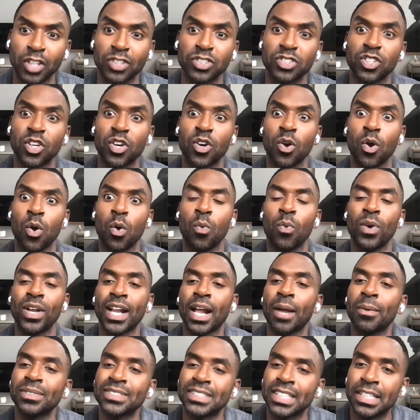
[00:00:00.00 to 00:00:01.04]
So when
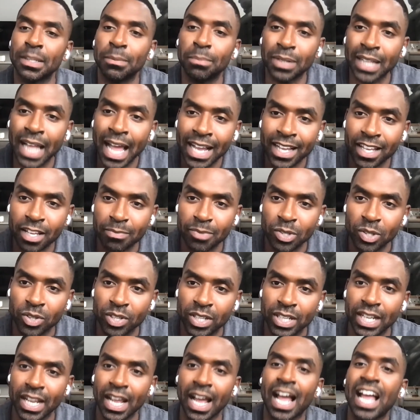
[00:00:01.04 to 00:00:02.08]
I was in the Black
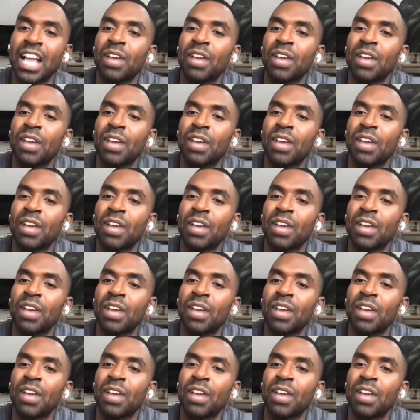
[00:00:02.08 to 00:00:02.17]
community,